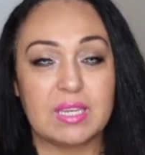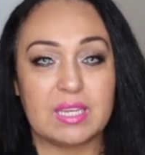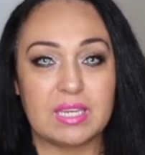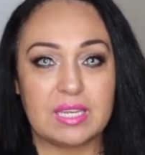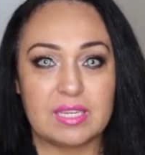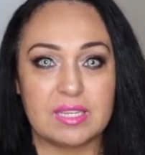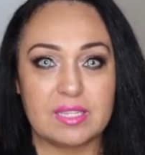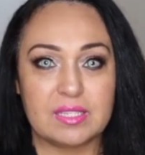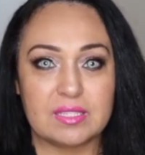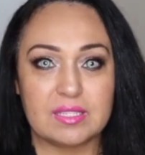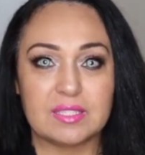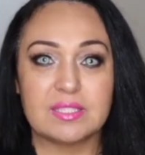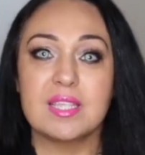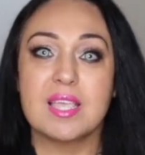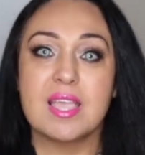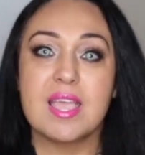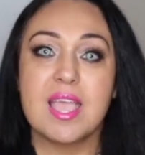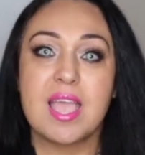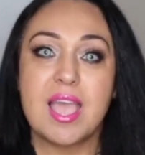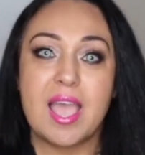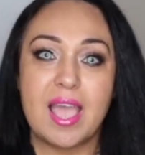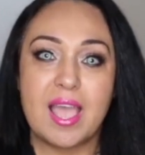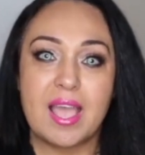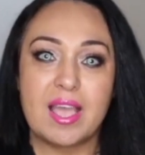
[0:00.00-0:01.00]
is
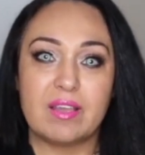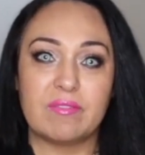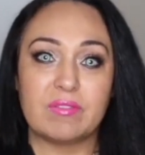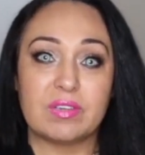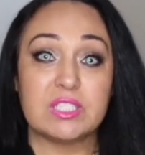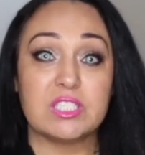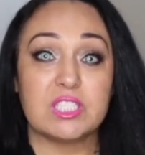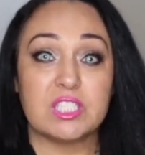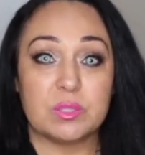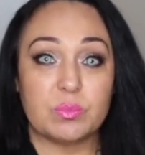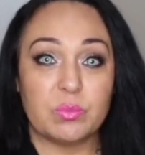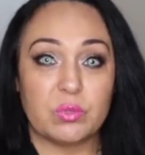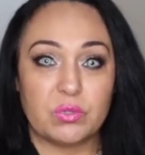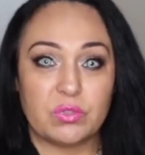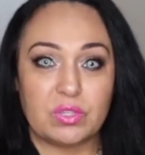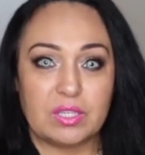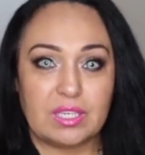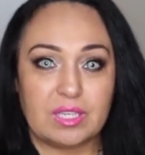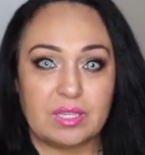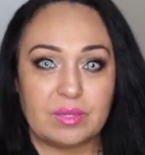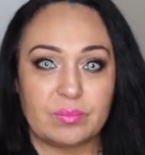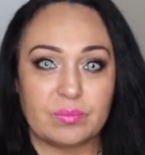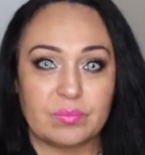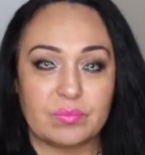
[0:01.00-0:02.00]
have a
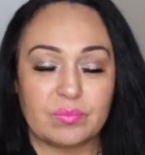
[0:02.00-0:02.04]
smoothie.